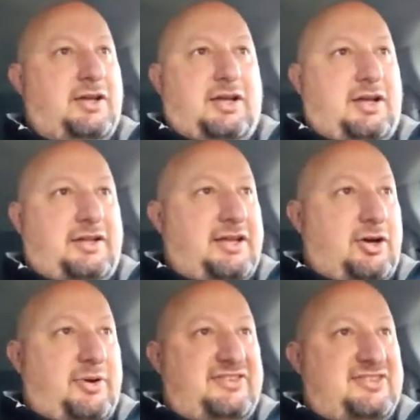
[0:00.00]
And they
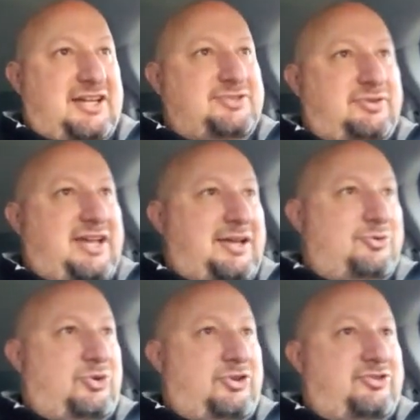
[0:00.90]
always schedule games
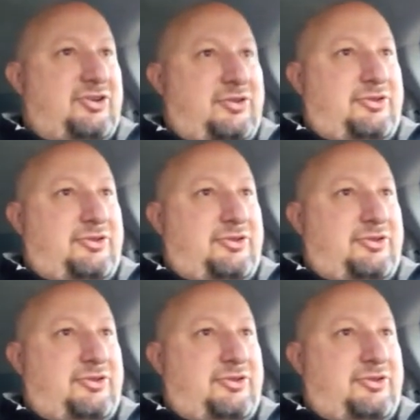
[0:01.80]
where there's